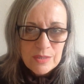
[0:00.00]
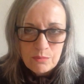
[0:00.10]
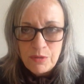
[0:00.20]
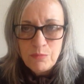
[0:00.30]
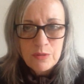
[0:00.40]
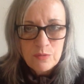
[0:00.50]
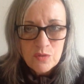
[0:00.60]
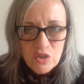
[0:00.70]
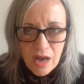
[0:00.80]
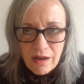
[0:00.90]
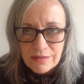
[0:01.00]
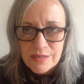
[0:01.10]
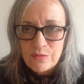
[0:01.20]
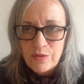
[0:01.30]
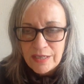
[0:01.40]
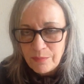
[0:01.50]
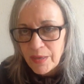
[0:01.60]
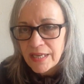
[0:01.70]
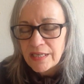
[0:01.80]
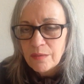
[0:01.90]
So people whose charts are really
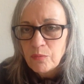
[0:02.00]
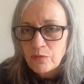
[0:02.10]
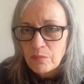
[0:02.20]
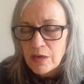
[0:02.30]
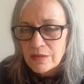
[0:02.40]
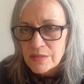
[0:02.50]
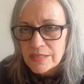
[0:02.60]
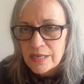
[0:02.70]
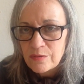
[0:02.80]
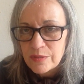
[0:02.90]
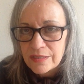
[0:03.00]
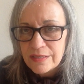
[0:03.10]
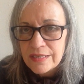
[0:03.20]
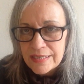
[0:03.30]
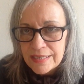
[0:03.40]
picking up on Mars now are,